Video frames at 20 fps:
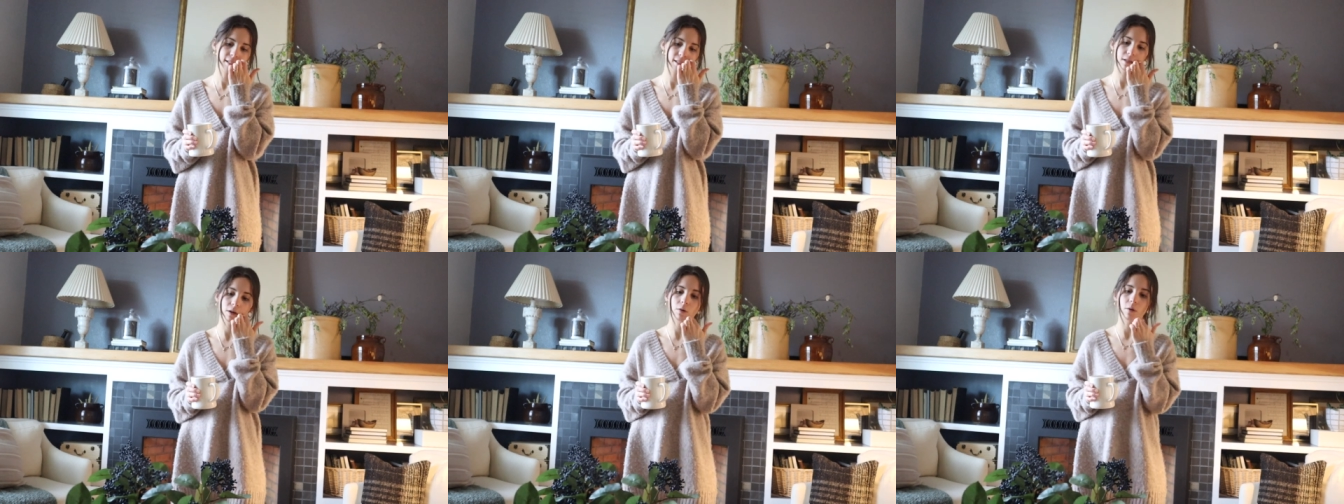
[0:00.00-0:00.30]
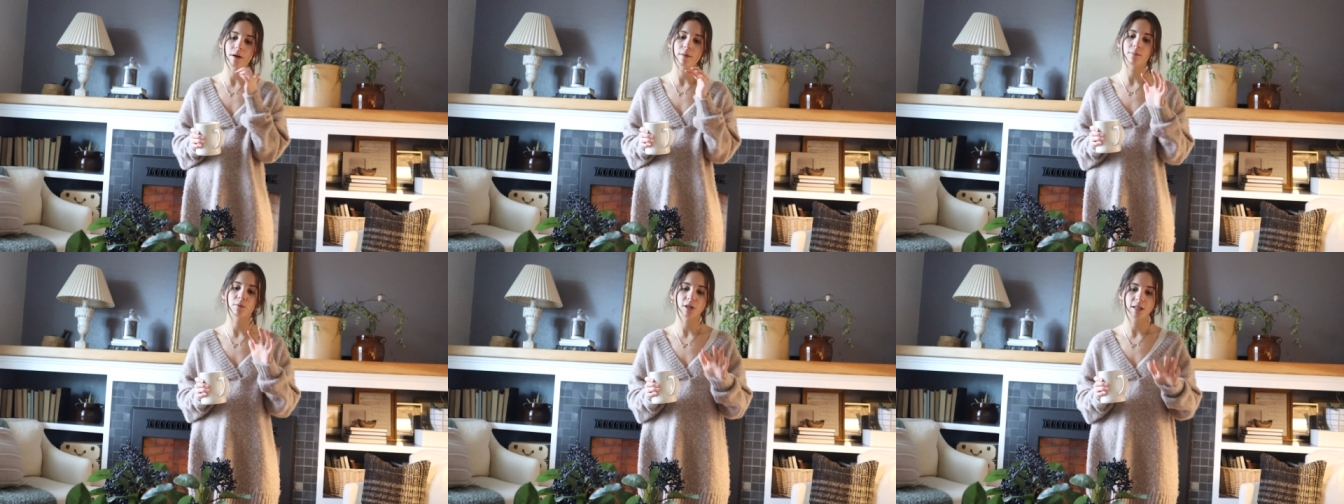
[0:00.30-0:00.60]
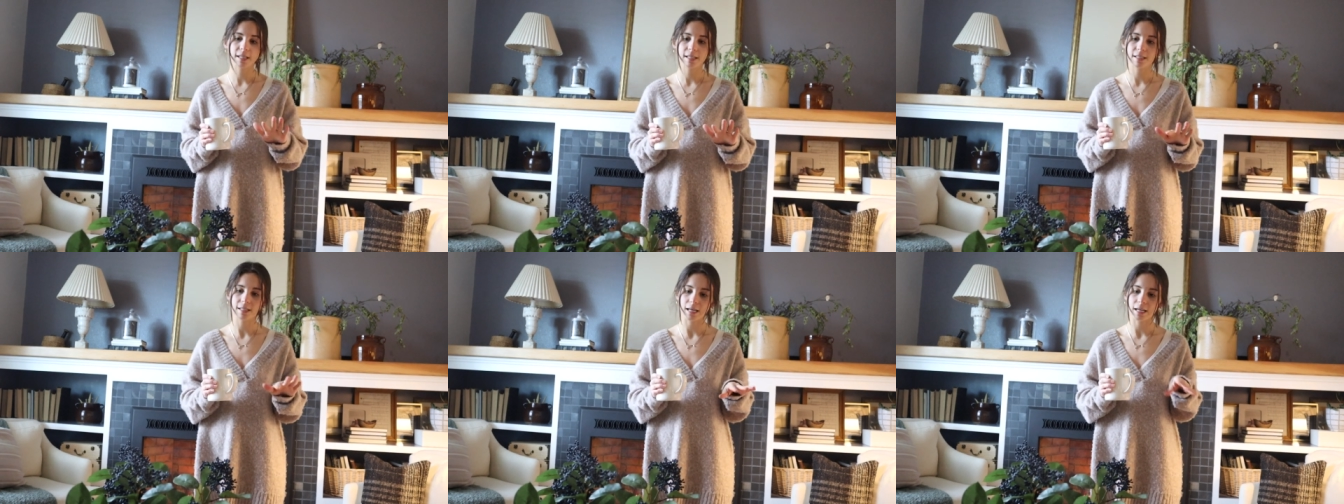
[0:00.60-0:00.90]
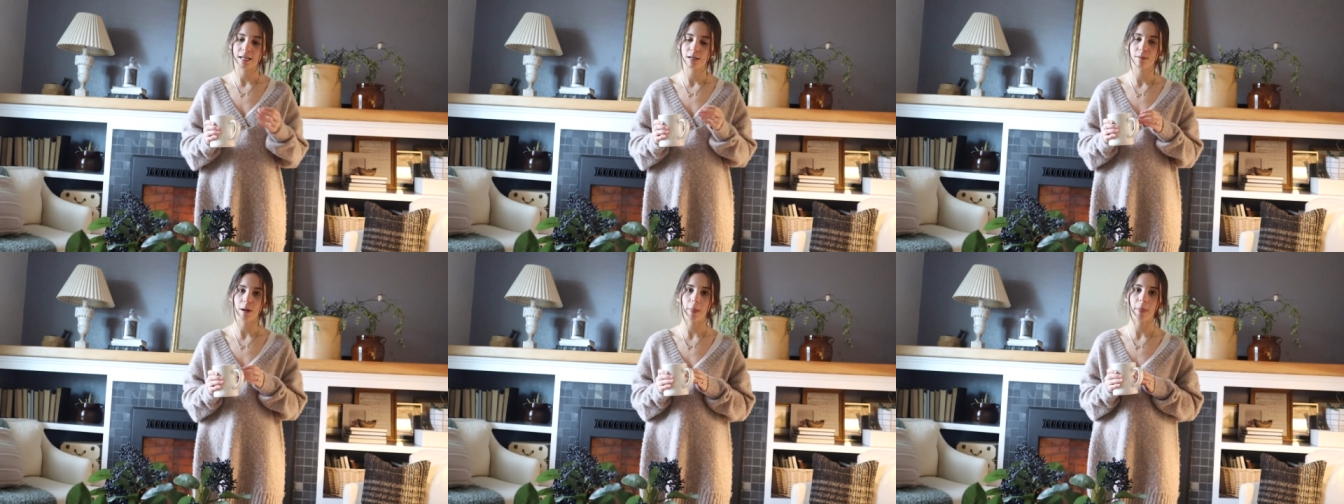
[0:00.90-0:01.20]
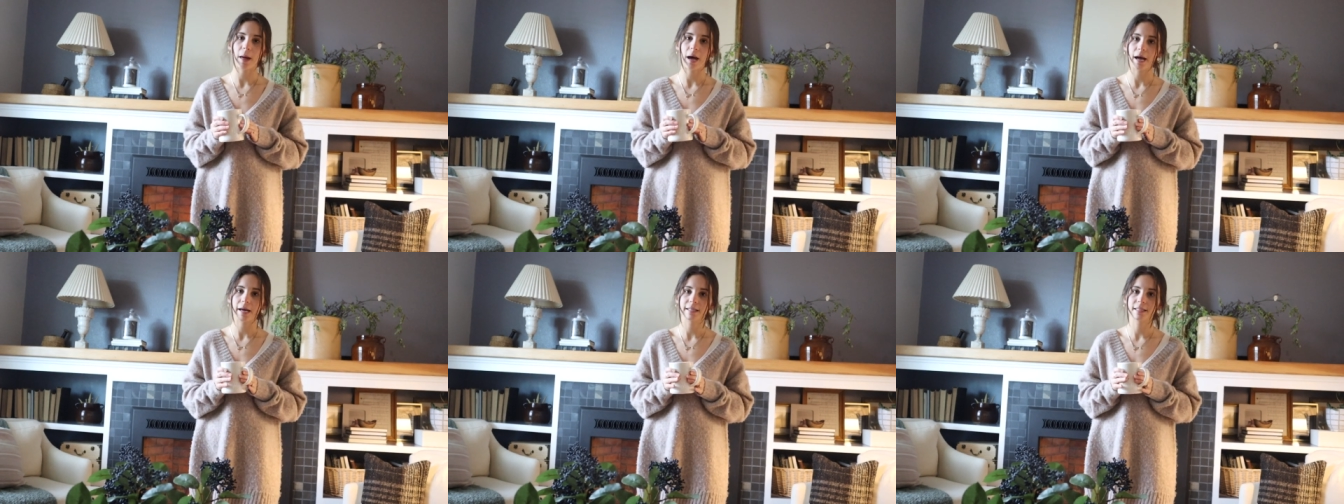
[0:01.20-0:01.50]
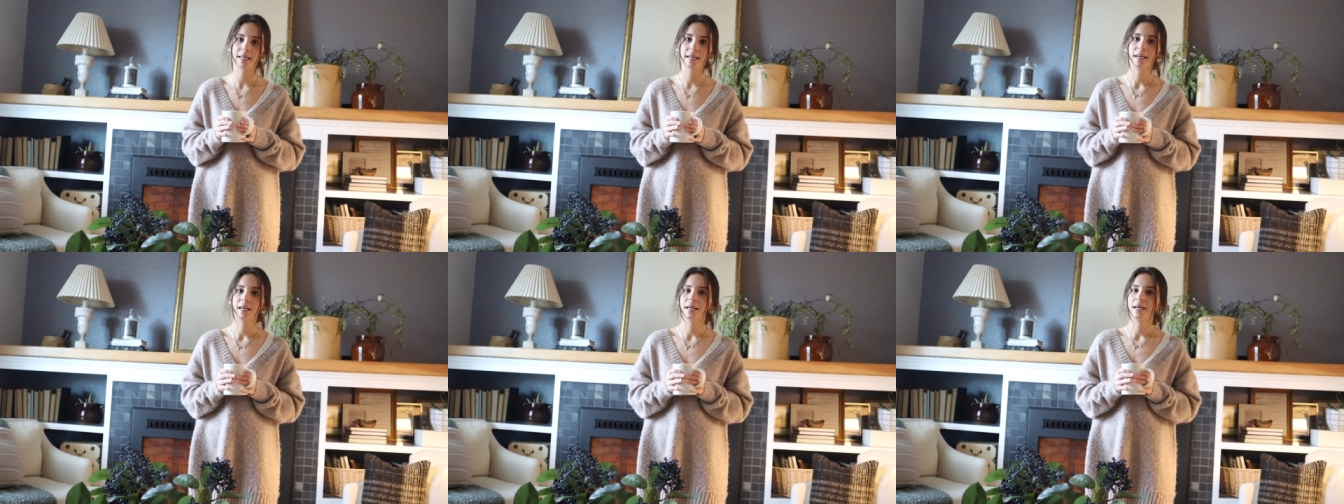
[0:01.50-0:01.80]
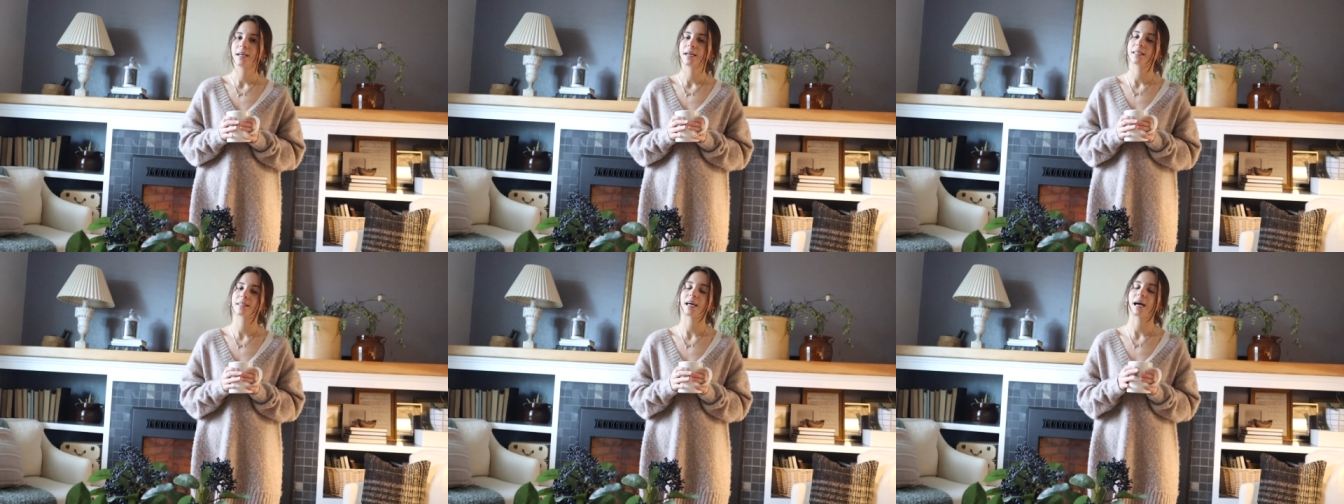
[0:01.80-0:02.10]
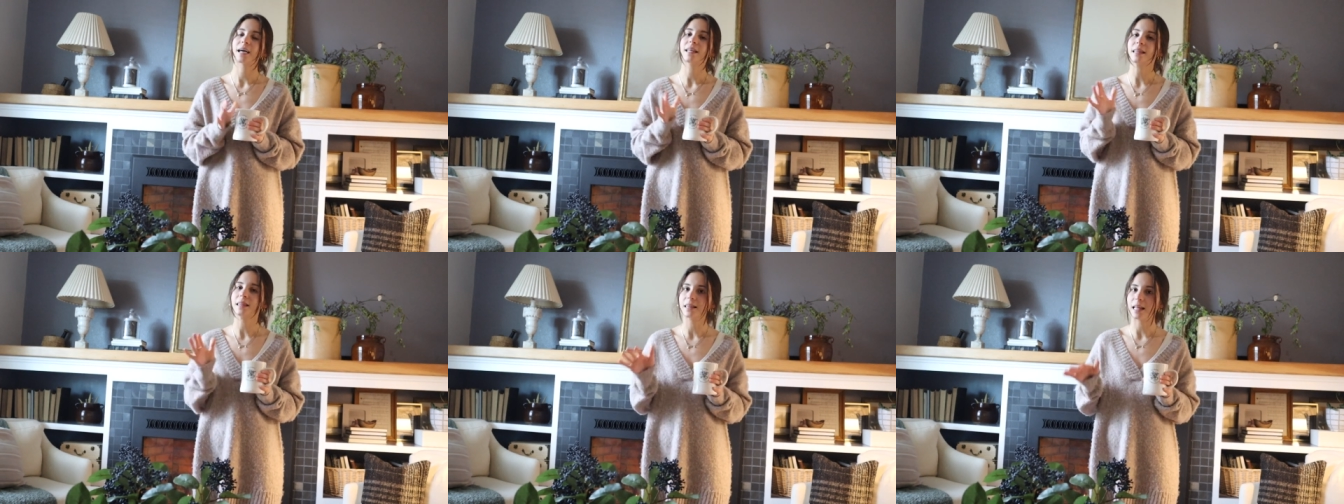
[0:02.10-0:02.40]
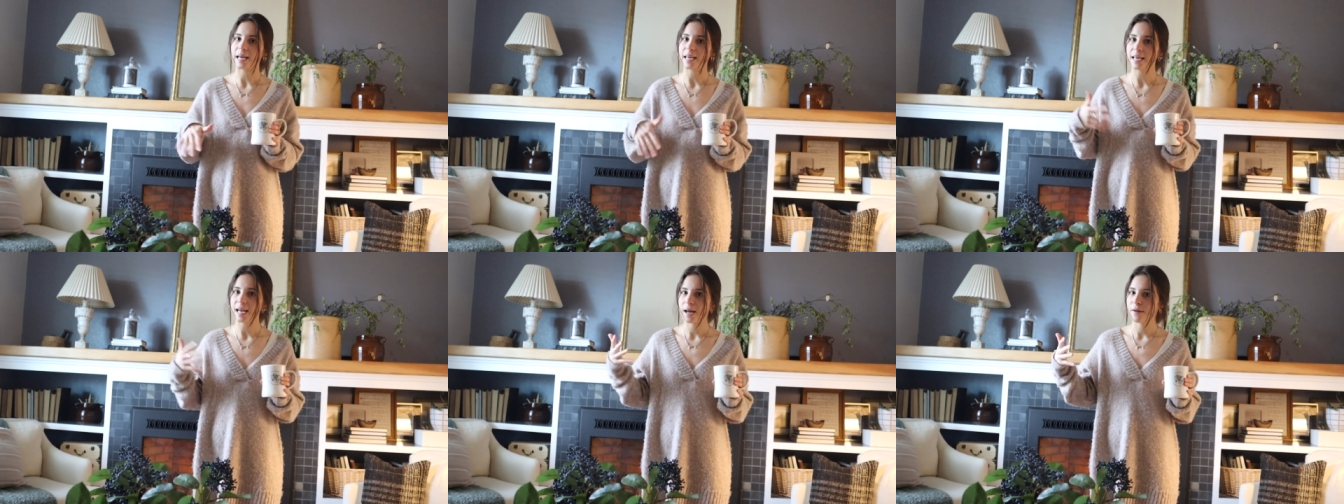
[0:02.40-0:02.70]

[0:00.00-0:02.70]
So I'm really excited about that because I like